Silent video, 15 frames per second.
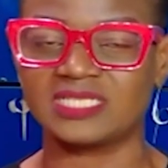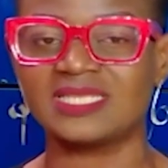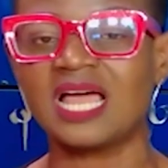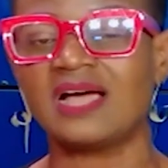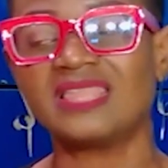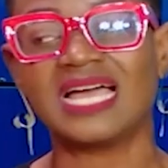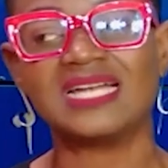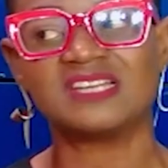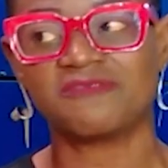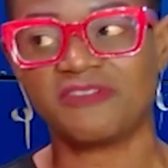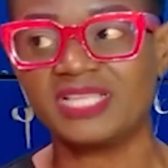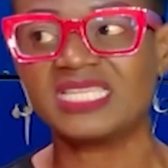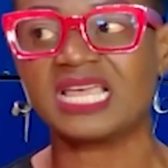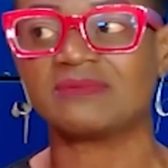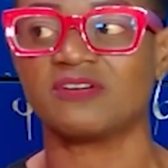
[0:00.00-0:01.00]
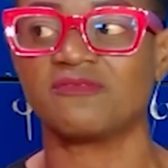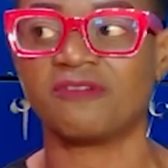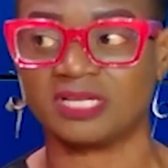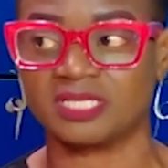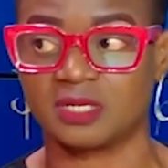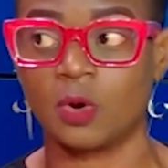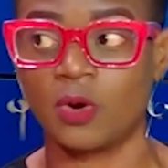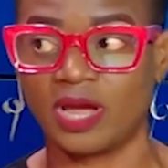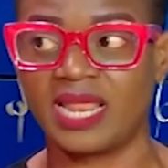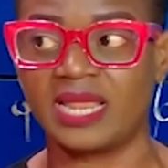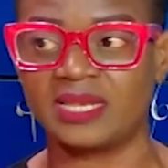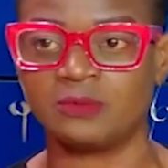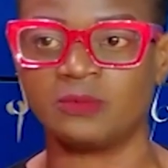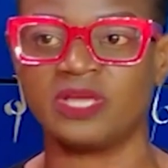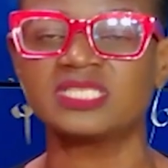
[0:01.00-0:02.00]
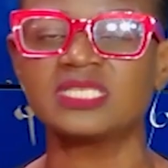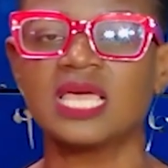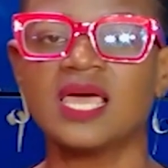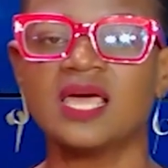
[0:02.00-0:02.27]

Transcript: Now, there are different types of fat and oil anyways.